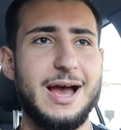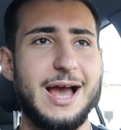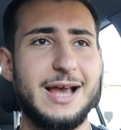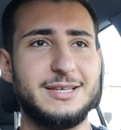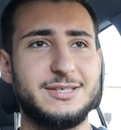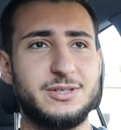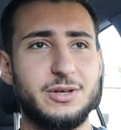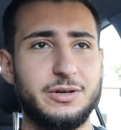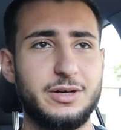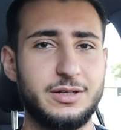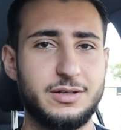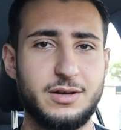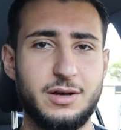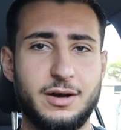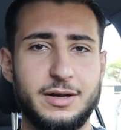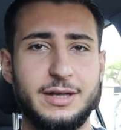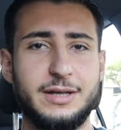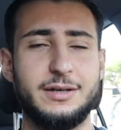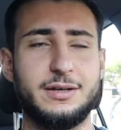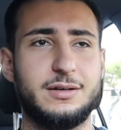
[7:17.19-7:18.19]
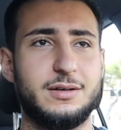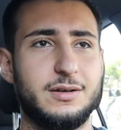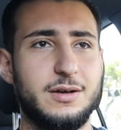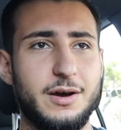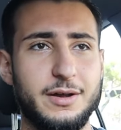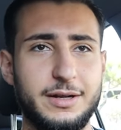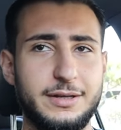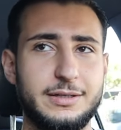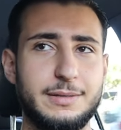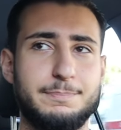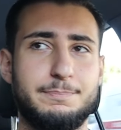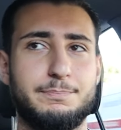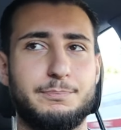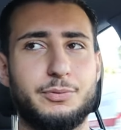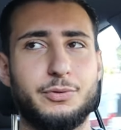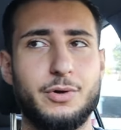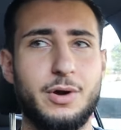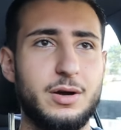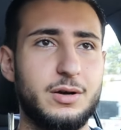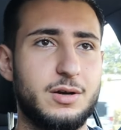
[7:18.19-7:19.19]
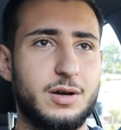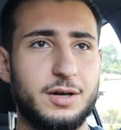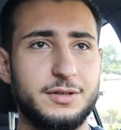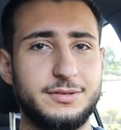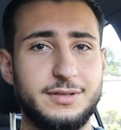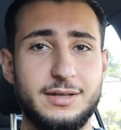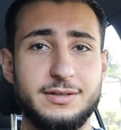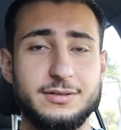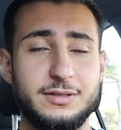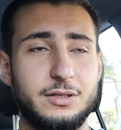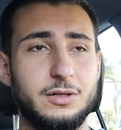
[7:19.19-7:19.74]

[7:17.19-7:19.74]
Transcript: I started cutting, cutting the porn content,